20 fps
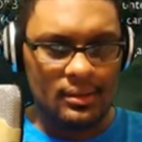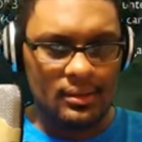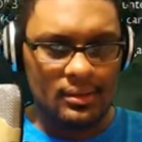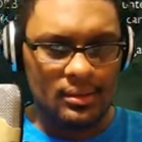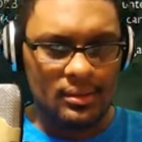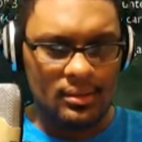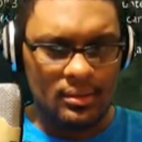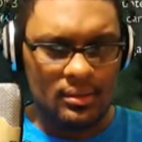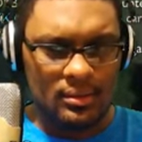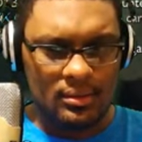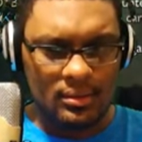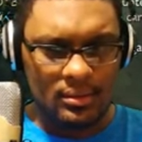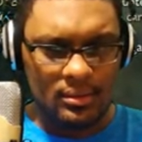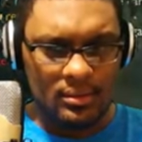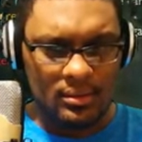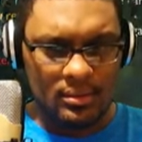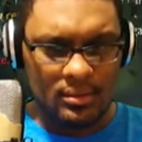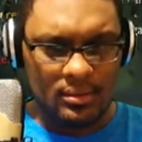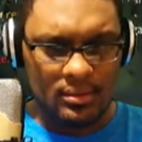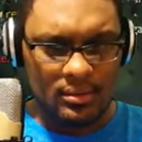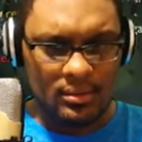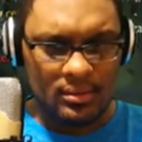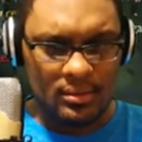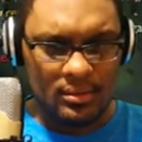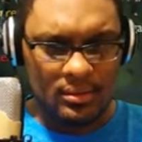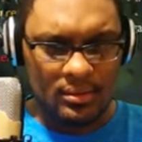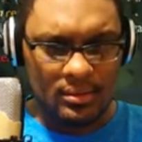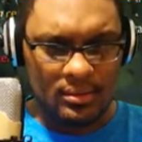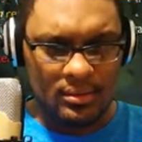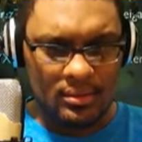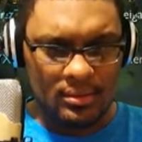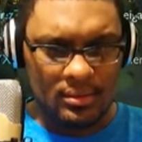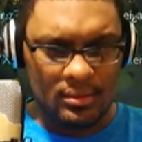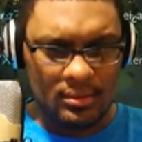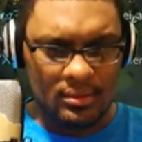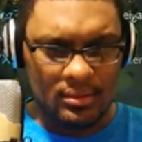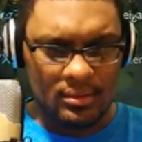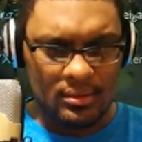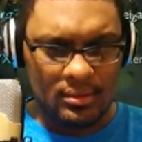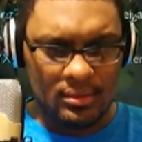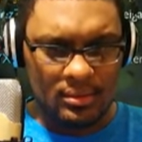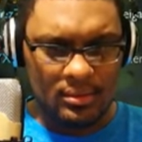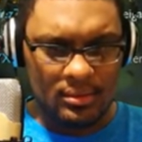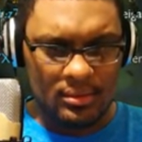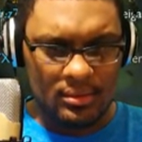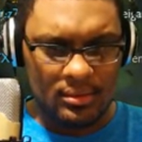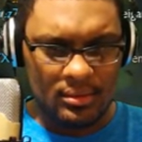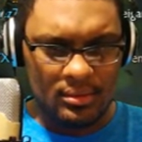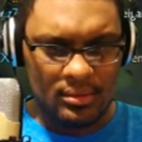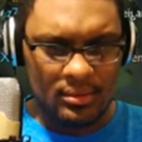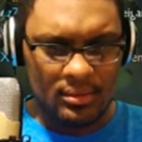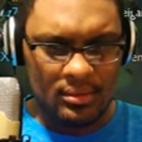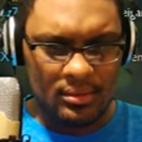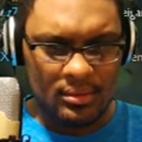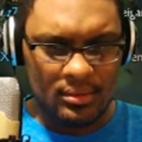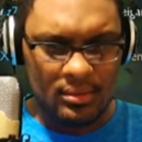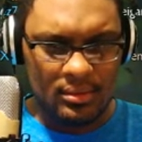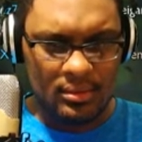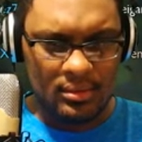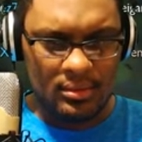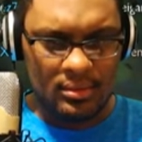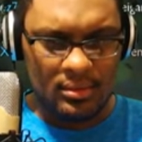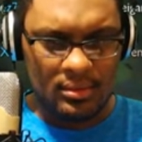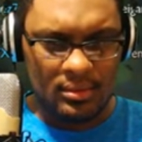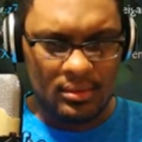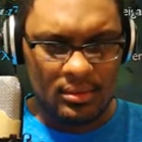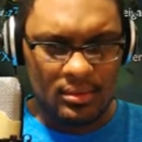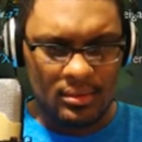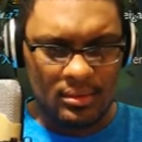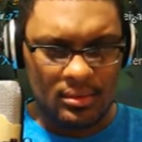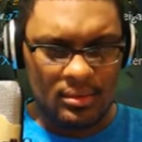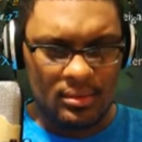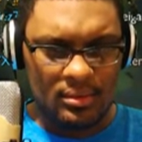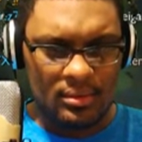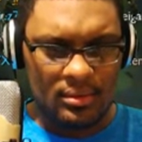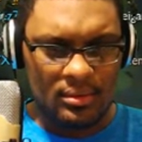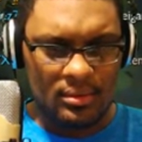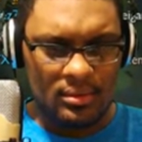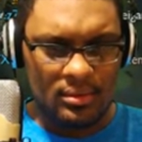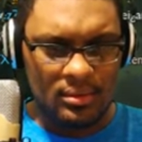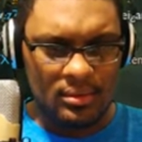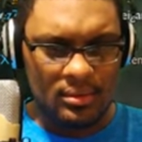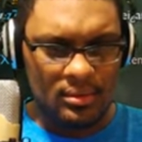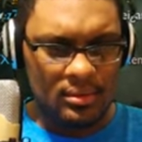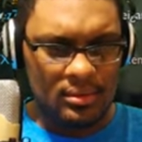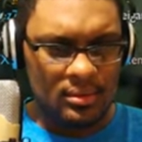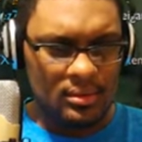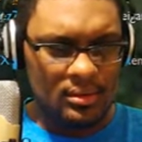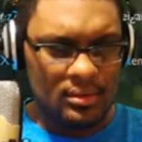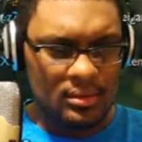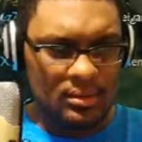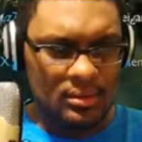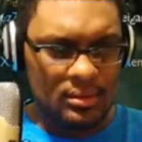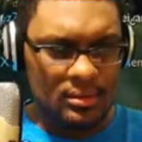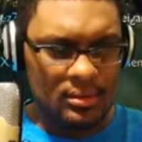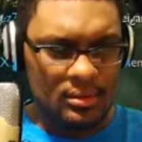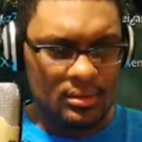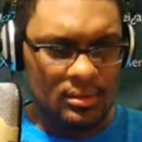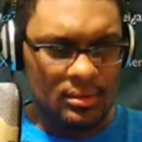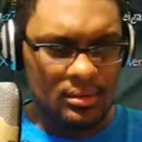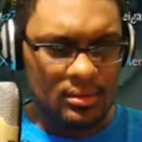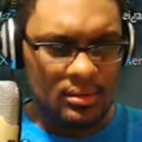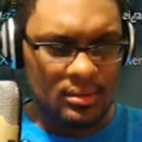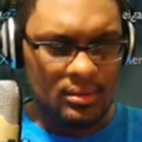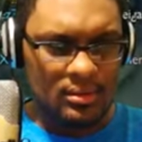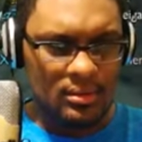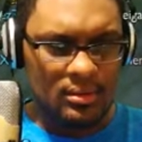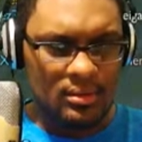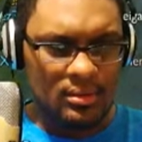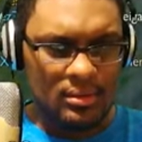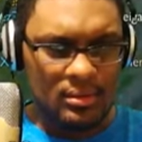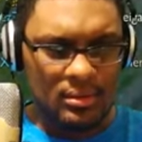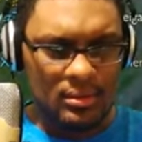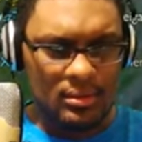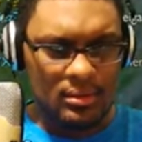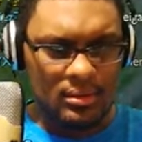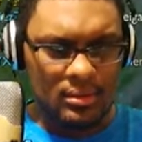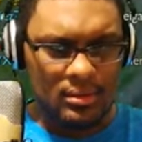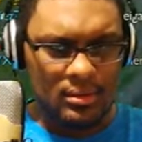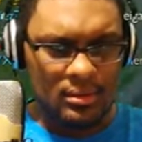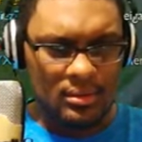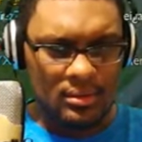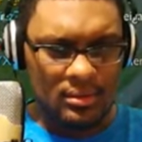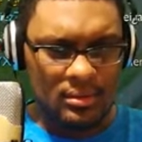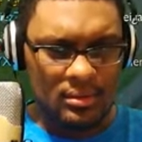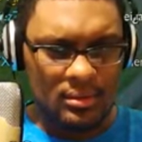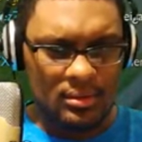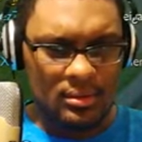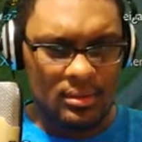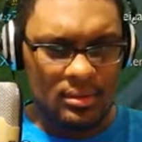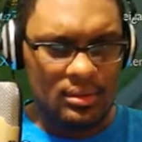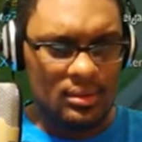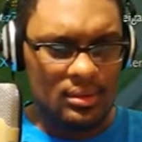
Nothing is said.